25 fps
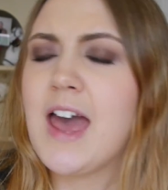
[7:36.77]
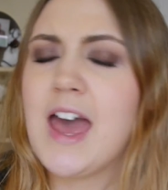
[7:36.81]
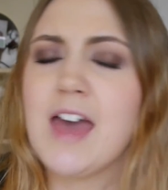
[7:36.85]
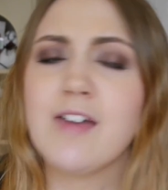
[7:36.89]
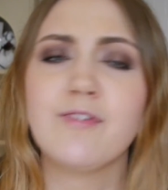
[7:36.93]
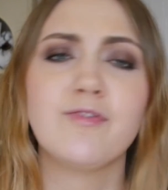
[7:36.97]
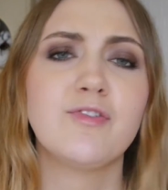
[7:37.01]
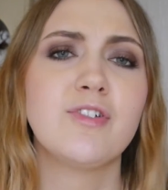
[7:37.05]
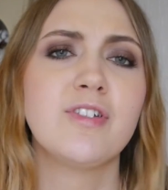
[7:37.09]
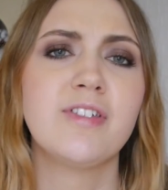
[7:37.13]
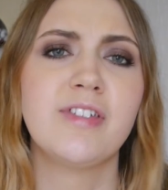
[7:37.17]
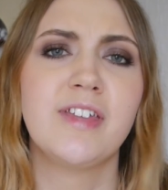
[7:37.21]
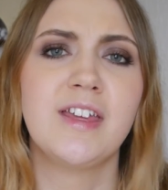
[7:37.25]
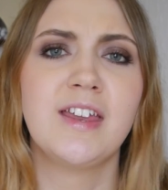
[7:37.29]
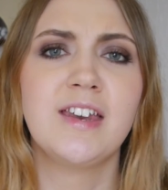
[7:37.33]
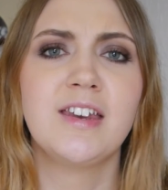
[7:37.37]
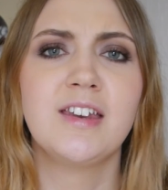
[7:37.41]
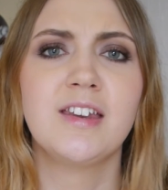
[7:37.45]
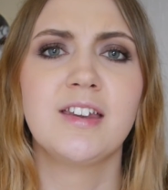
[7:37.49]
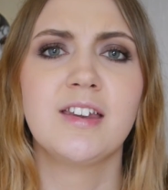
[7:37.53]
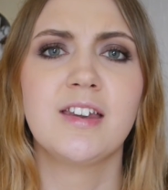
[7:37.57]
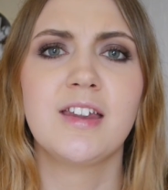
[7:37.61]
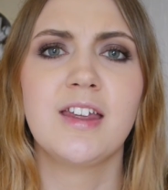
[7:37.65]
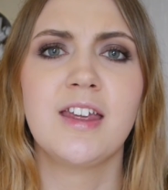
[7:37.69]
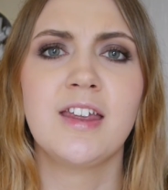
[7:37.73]

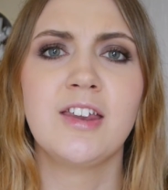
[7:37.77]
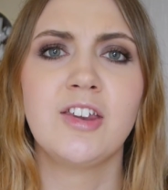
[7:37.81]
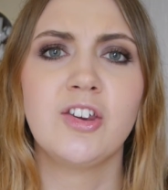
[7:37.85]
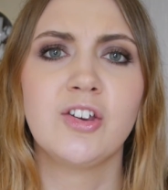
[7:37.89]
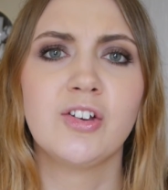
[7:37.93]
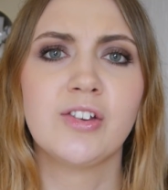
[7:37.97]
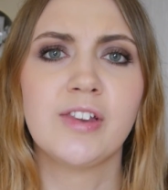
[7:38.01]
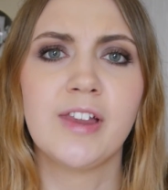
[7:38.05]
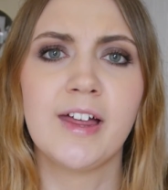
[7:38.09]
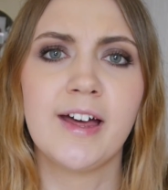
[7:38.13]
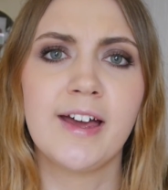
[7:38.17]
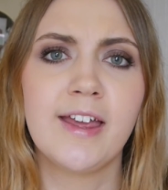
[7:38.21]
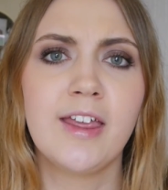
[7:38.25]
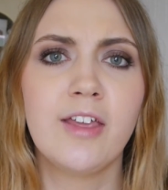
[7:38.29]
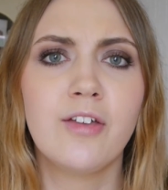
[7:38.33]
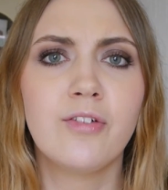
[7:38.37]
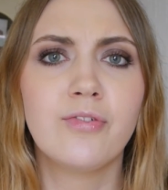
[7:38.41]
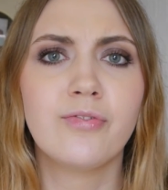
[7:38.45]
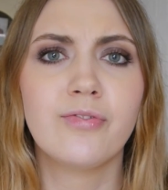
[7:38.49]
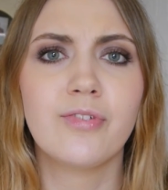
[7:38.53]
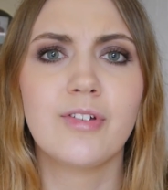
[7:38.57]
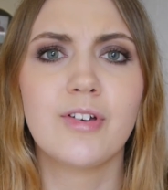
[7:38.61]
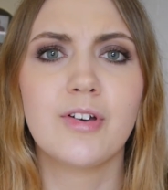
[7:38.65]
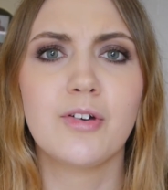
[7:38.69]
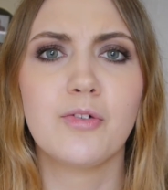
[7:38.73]
Everything in your
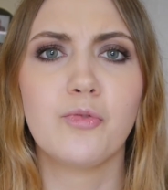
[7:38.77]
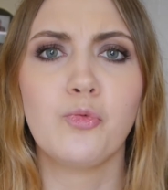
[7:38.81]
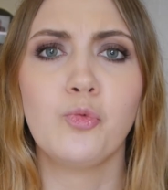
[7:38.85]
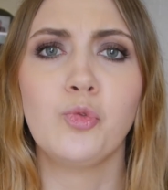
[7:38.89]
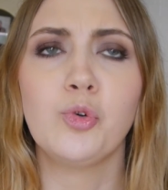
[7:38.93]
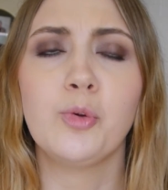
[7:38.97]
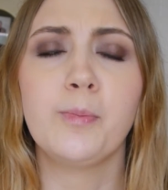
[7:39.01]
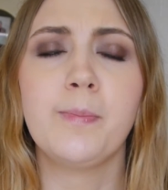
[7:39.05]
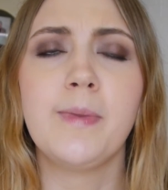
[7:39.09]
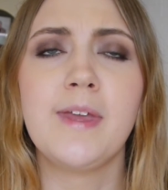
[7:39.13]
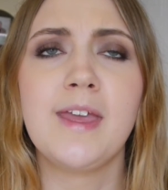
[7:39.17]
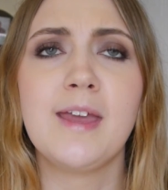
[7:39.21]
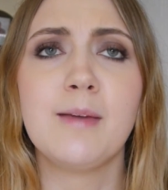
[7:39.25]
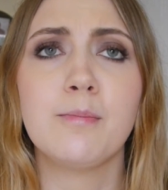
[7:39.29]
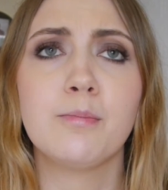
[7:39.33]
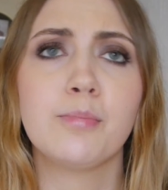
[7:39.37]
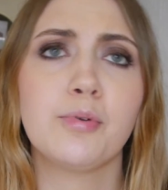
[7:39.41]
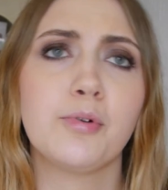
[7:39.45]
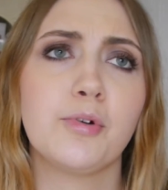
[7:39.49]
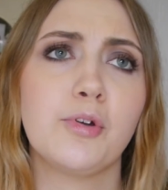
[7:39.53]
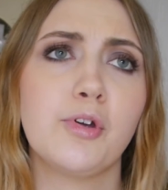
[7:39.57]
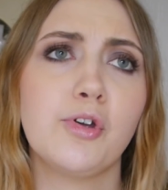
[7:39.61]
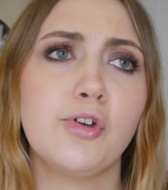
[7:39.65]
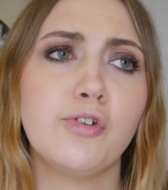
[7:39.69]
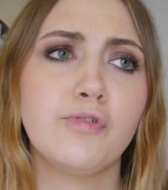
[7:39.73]
life will be
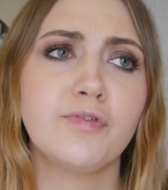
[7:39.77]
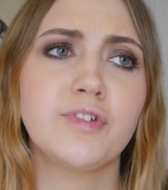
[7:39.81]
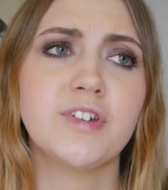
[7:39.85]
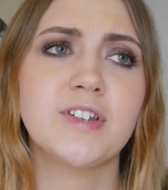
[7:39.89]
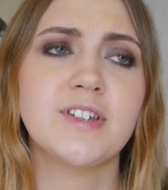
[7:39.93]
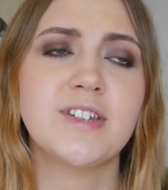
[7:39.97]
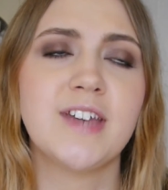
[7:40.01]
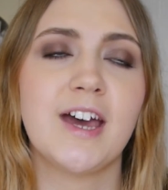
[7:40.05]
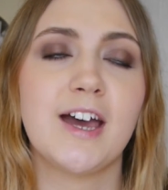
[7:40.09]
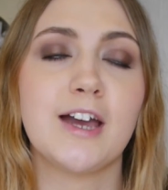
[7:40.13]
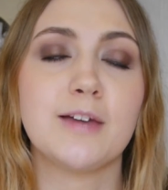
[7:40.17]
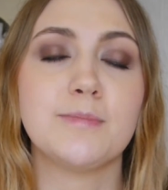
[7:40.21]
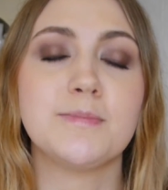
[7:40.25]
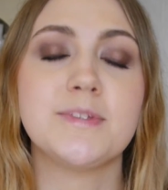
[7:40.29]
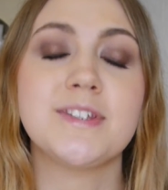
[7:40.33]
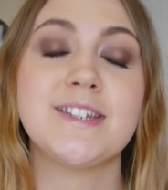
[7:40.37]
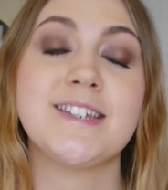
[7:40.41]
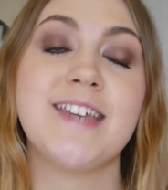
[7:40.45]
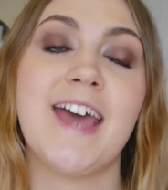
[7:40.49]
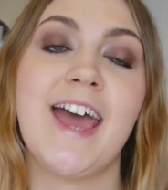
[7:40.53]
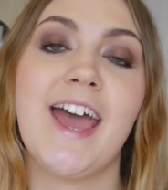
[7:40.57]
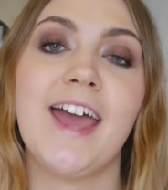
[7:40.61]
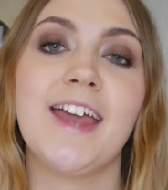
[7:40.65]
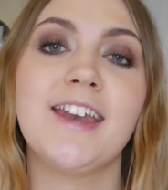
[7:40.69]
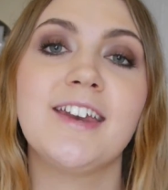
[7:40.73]
improved times
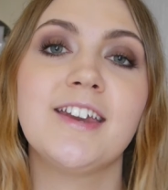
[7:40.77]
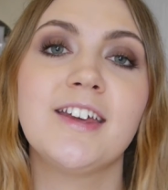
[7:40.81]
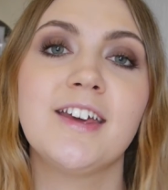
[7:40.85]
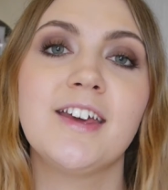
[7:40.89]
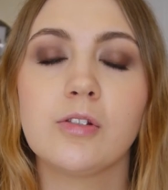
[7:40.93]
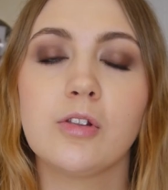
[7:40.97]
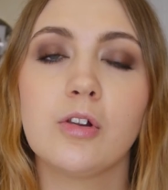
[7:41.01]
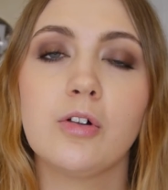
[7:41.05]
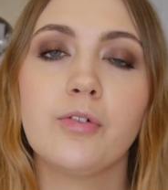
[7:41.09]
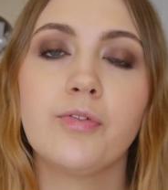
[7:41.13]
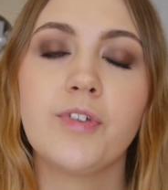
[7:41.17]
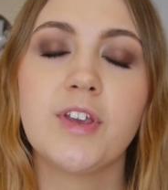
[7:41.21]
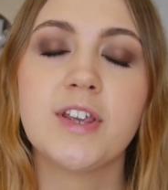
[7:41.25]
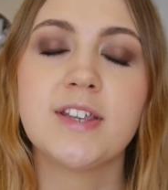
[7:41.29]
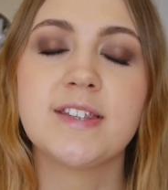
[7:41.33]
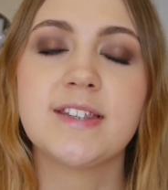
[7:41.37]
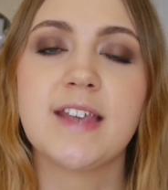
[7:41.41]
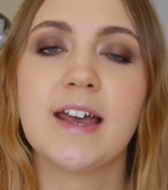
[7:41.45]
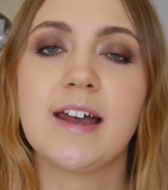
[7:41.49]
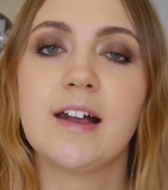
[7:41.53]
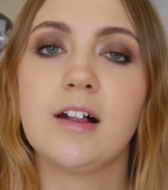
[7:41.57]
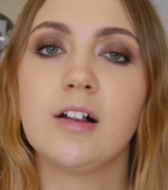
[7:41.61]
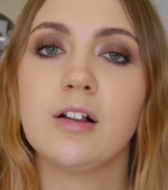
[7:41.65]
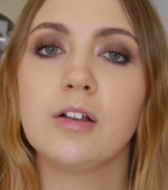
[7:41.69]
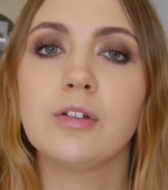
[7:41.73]
10. Love
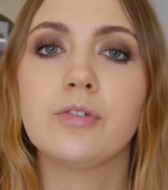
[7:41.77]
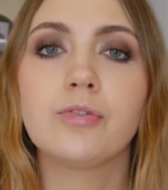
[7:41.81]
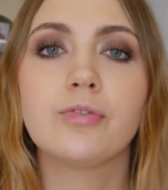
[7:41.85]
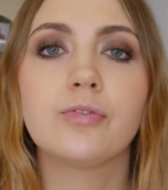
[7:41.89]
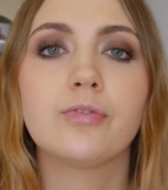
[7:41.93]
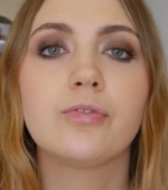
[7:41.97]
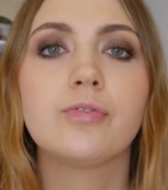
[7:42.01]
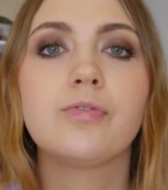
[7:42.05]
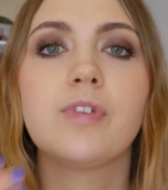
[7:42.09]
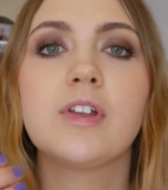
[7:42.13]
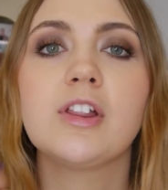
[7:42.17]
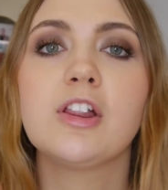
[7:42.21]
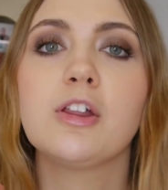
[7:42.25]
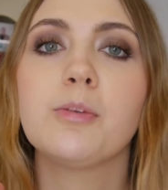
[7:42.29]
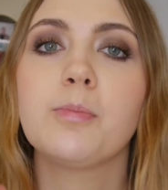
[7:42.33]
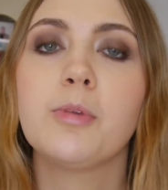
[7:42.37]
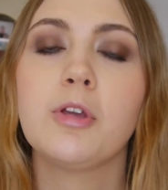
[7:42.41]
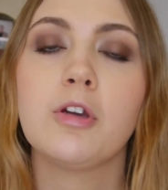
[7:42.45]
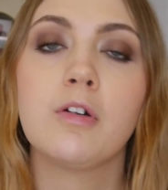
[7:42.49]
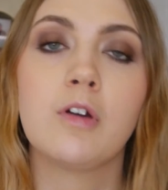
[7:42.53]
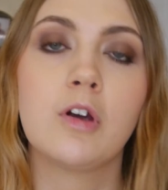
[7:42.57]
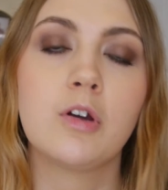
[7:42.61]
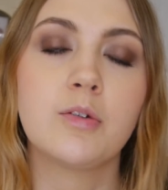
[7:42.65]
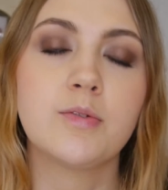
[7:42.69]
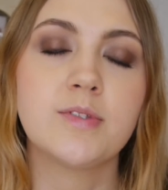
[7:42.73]
yourself, fill up
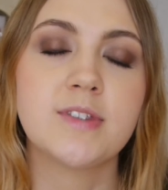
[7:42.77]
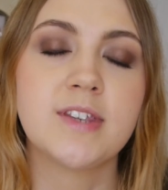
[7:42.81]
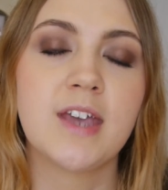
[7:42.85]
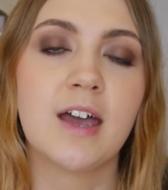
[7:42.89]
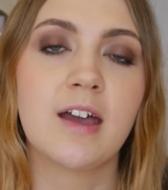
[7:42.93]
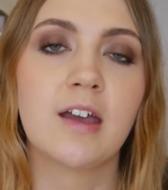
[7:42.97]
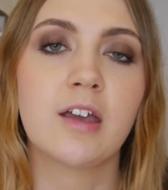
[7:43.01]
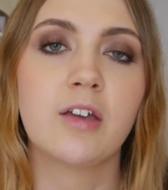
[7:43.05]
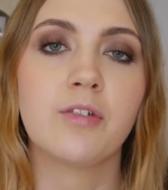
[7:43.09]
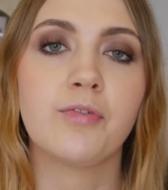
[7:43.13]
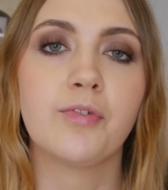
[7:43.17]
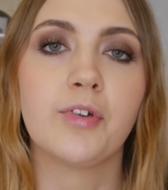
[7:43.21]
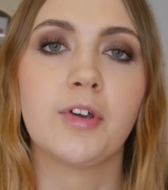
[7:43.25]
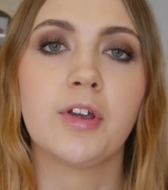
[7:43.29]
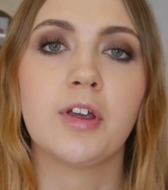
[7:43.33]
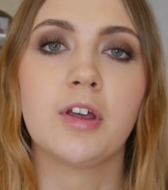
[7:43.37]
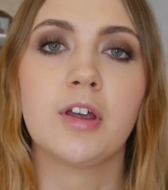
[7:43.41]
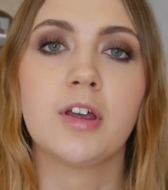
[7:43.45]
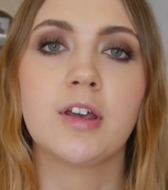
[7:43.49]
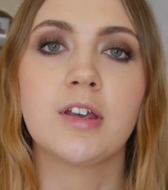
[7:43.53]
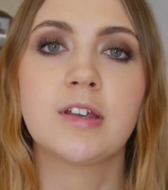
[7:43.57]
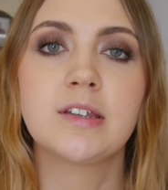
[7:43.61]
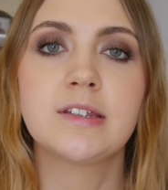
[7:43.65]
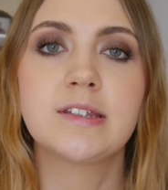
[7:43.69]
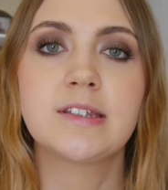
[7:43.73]
your own tank
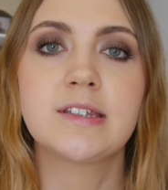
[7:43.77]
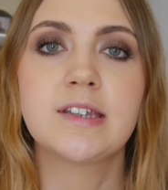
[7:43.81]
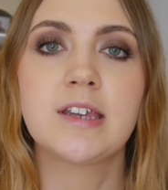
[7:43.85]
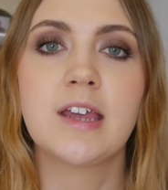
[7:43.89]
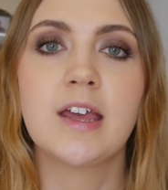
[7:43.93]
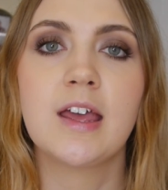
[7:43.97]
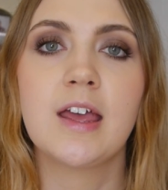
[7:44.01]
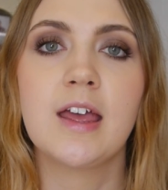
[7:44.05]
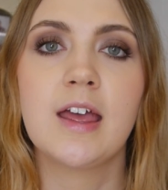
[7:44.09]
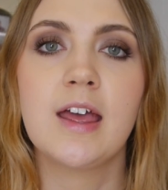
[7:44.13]
first,